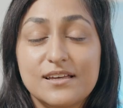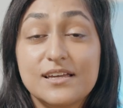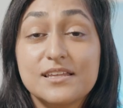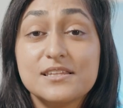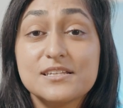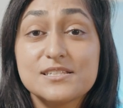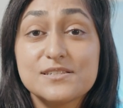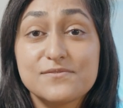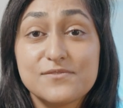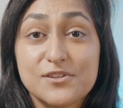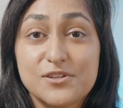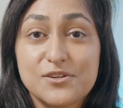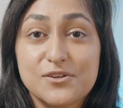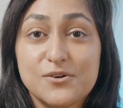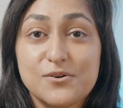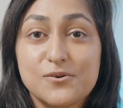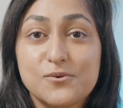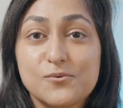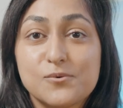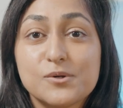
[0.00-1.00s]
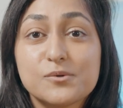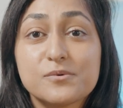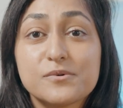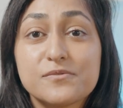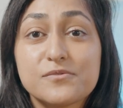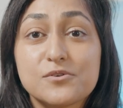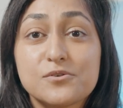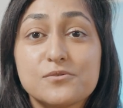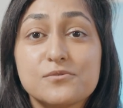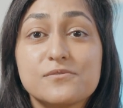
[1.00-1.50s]
In this video, we'll
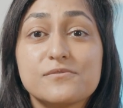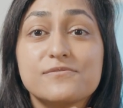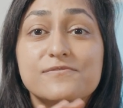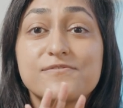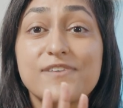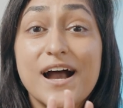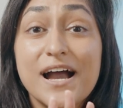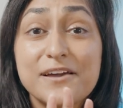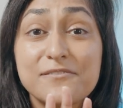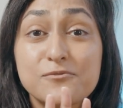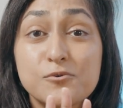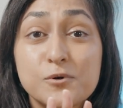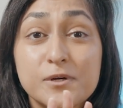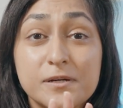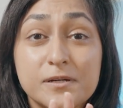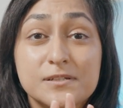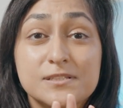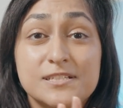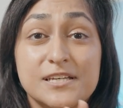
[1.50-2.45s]
review 5 quick